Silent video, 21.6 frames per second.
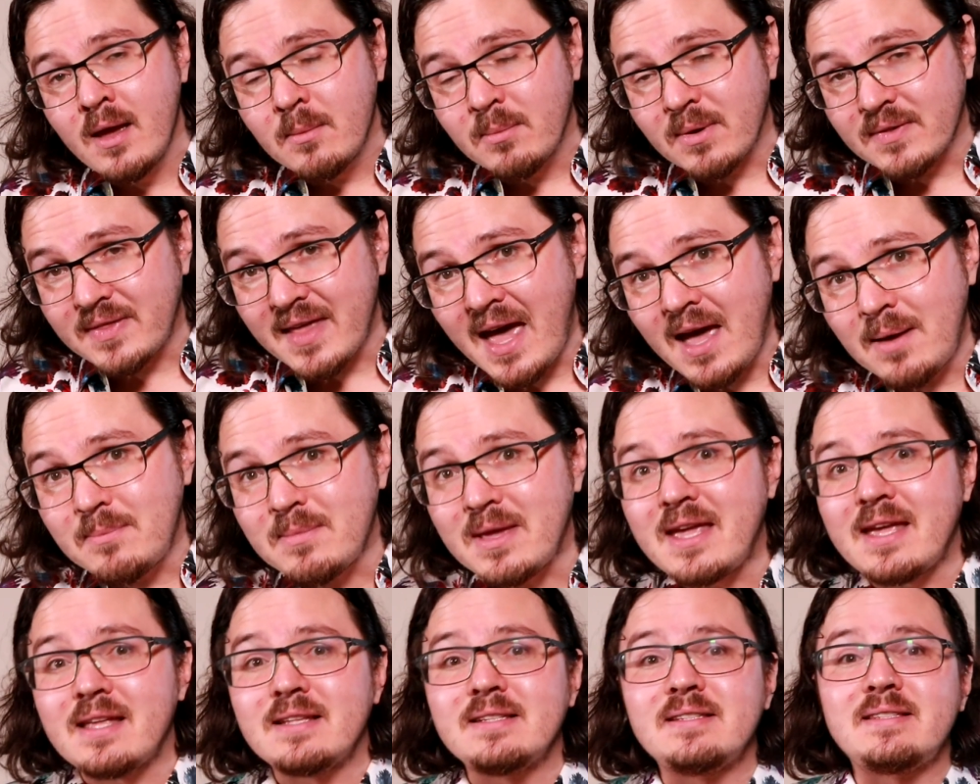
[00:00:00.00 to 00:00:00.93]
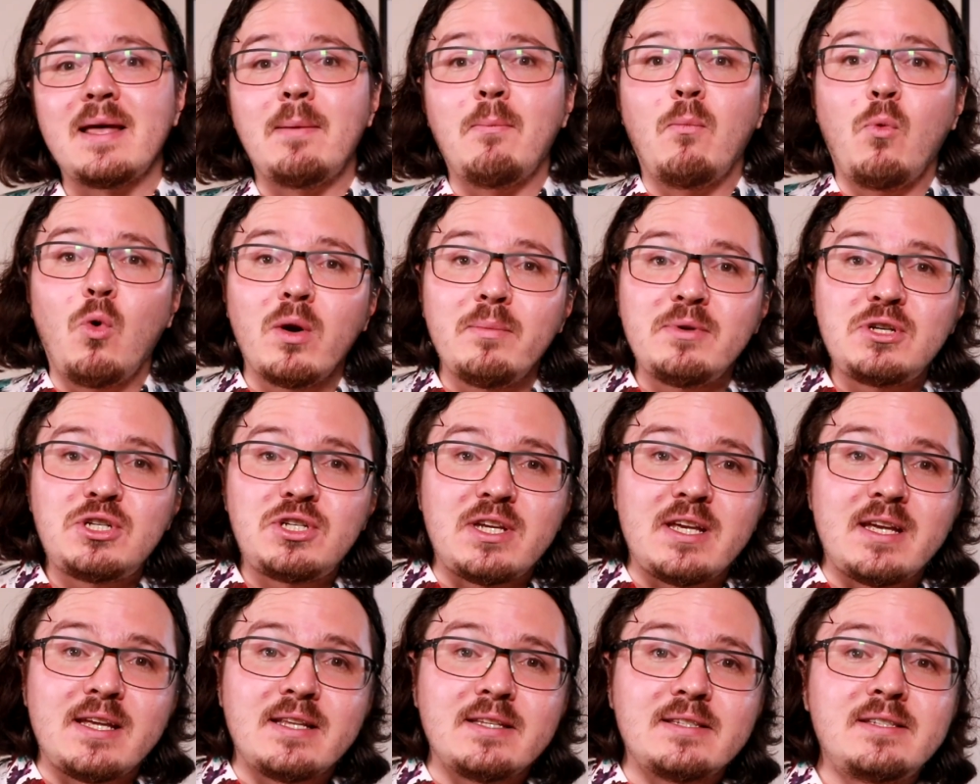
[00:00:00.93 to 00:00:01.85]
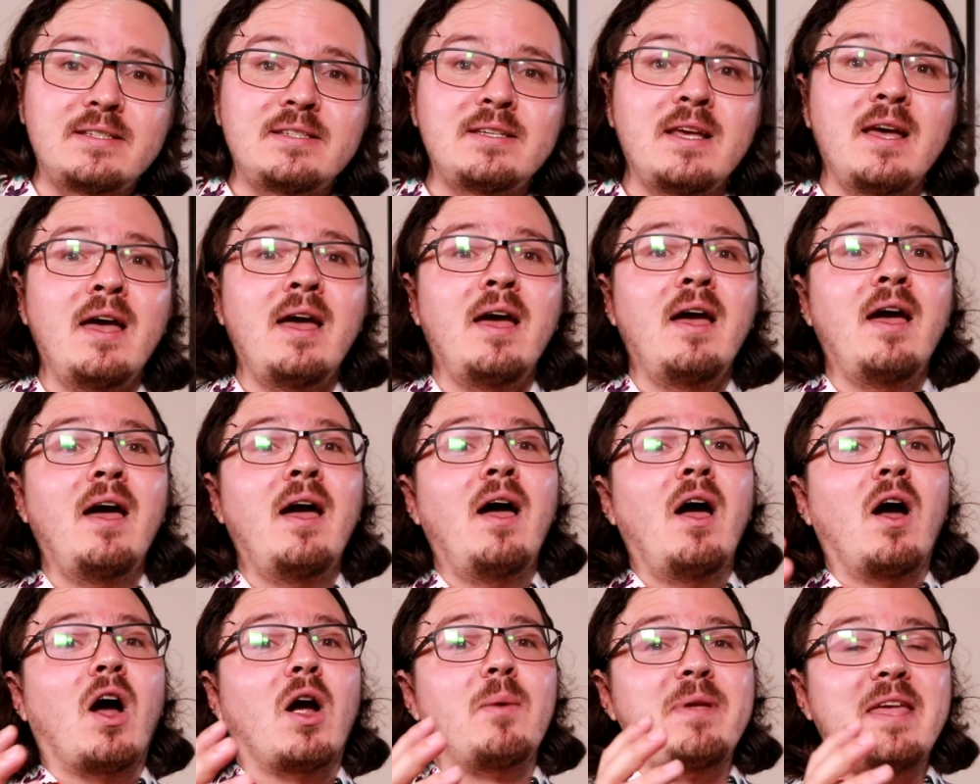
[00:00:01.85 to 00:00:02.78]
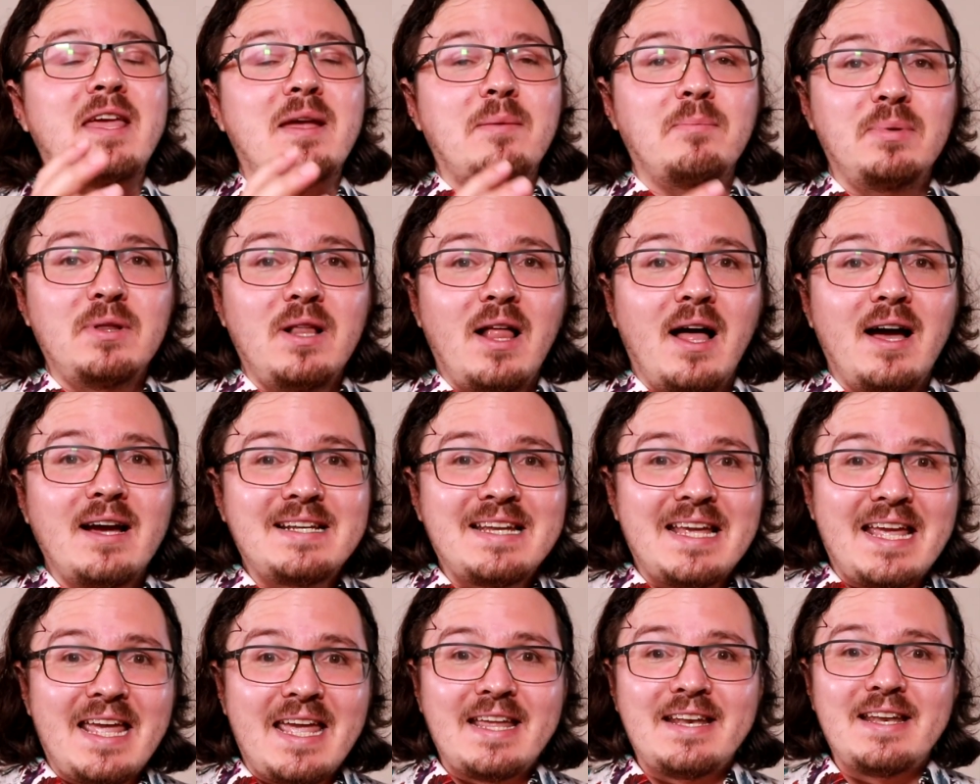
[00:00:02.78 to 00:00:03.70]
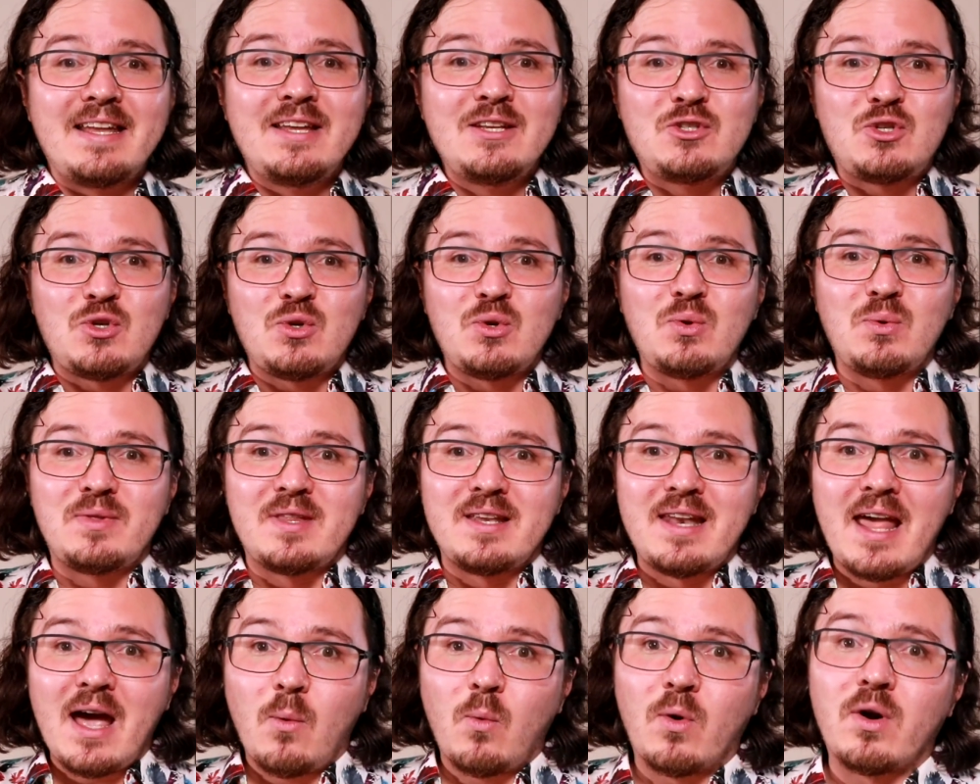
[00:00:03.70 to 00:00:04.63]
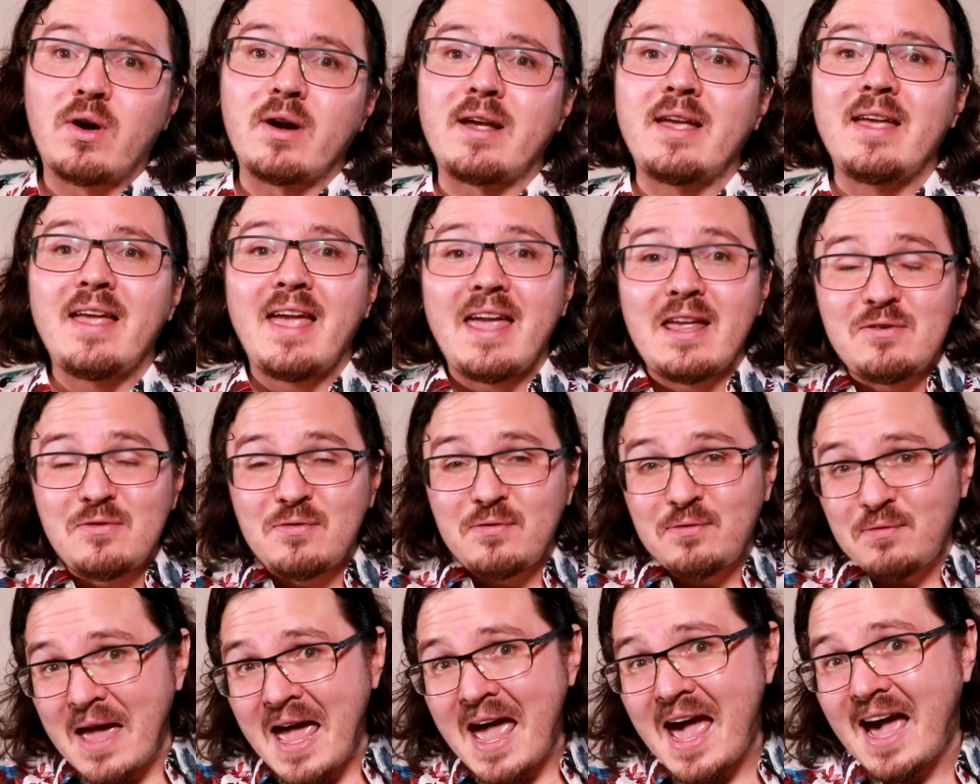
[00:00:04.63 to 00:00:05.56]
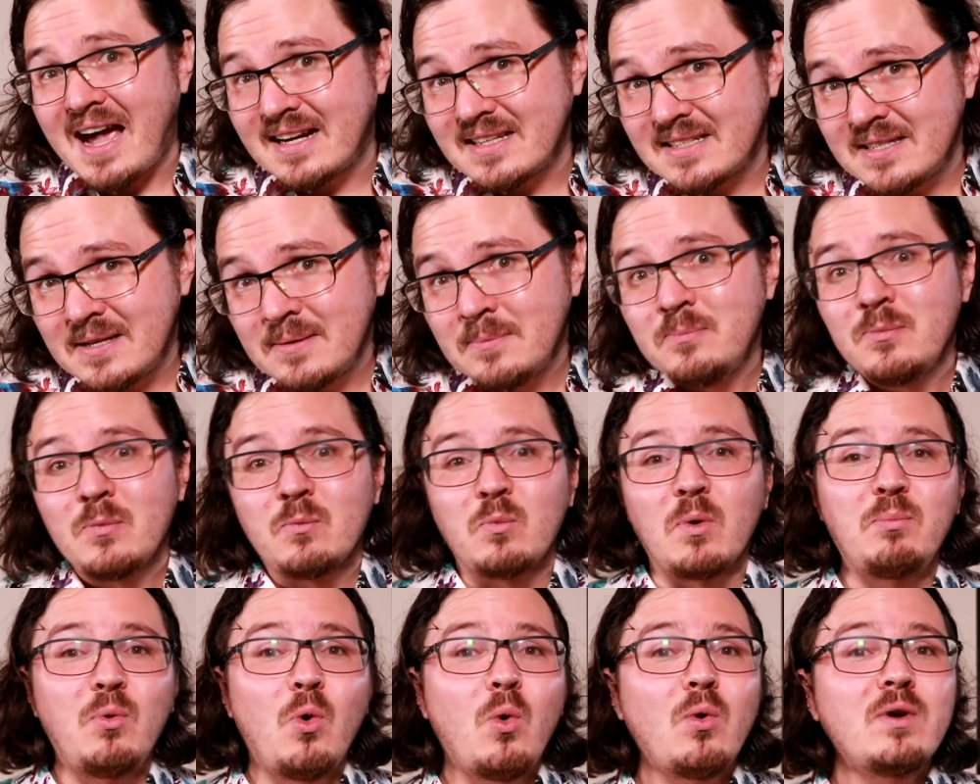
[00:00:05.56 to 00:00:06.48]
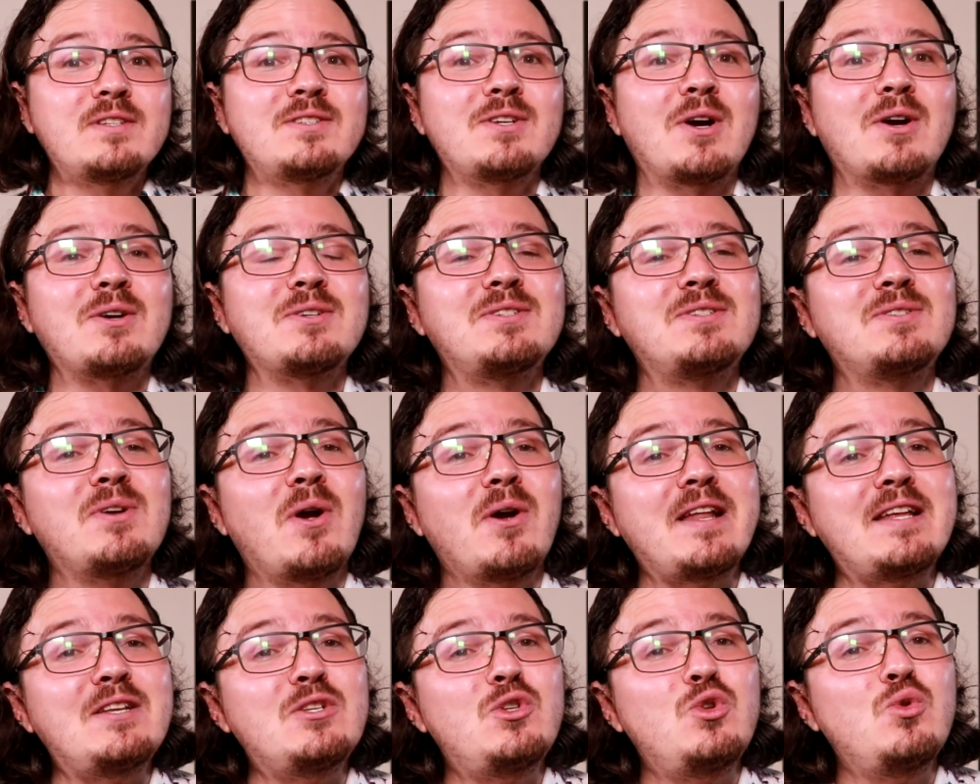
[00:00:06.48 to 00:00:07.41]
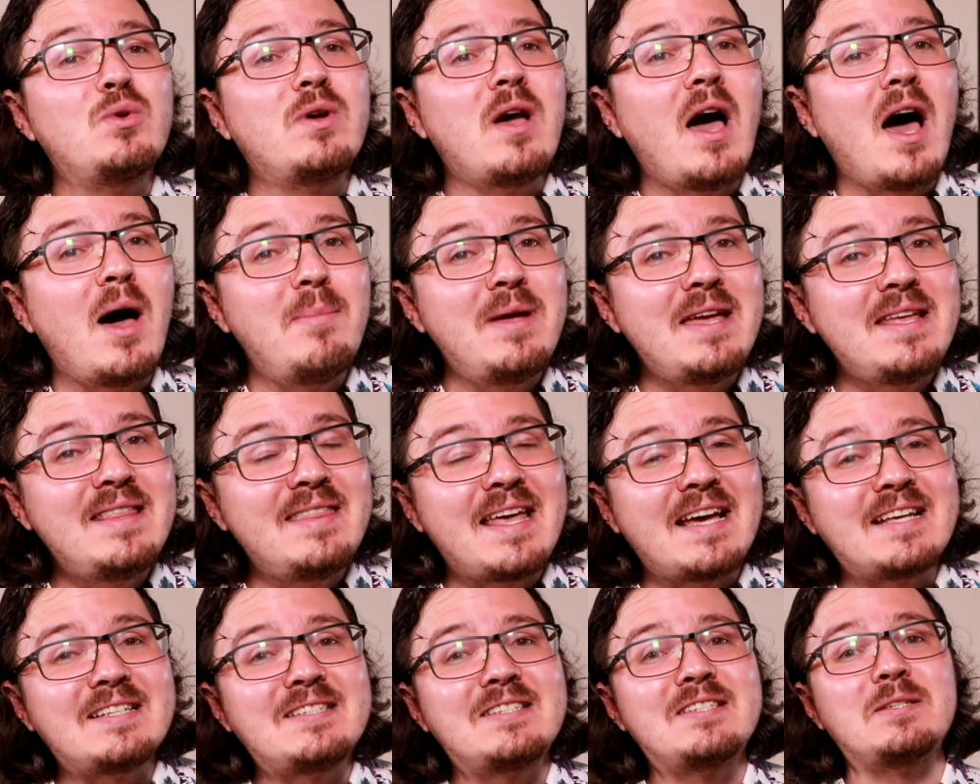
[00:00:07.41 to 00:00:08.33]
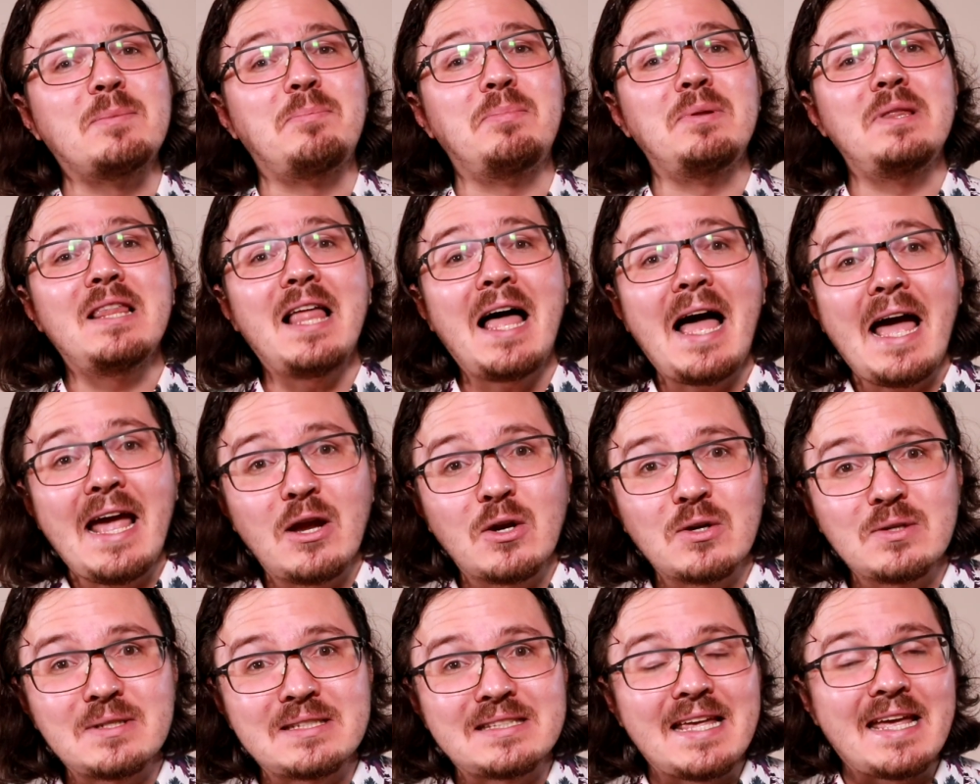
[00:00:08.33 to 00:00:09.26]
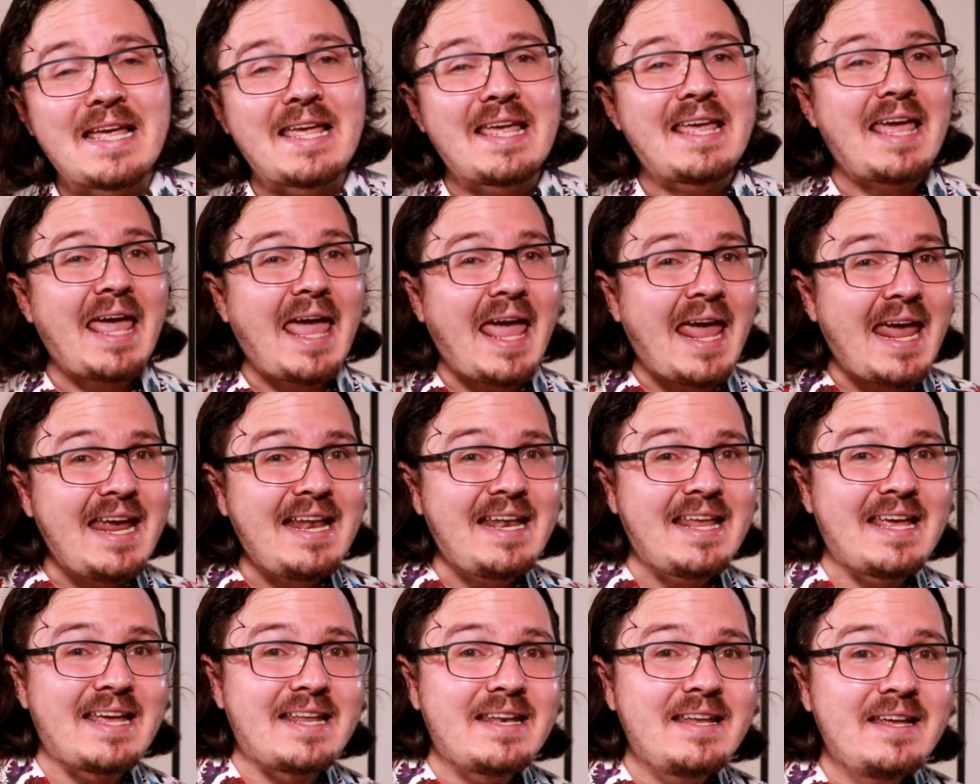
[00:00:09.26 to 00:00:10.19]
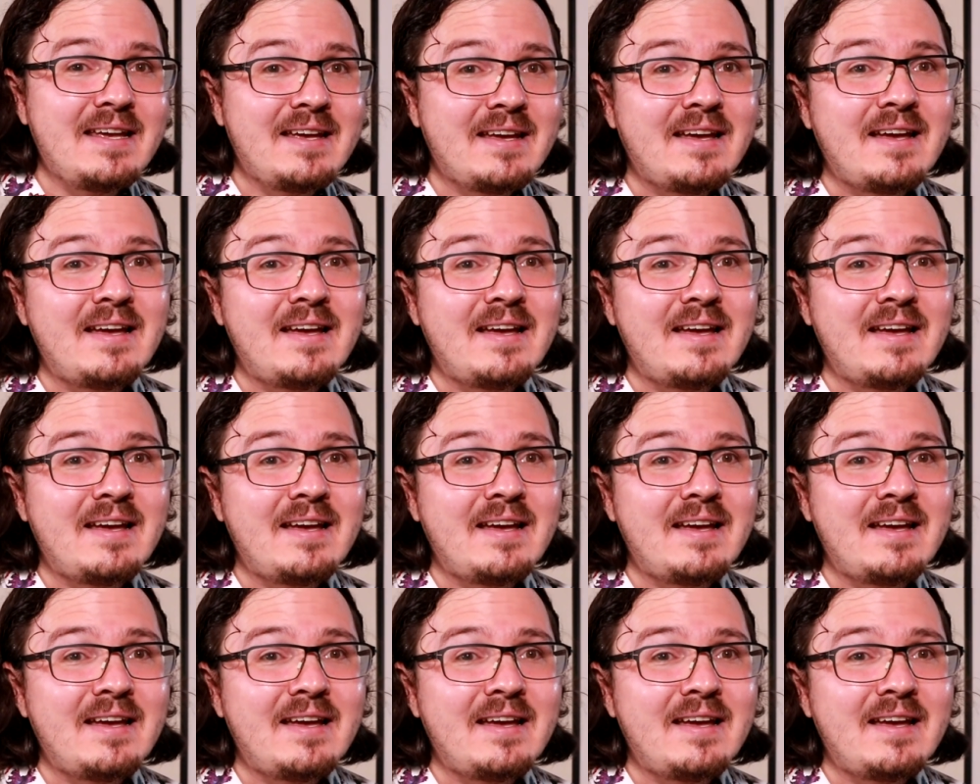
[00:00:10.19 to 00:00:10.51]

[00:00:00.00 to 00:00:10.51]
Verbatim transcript: But that means that more machines are being plugged into the network. In fact, reports are starting to come in that suppliers like Canaan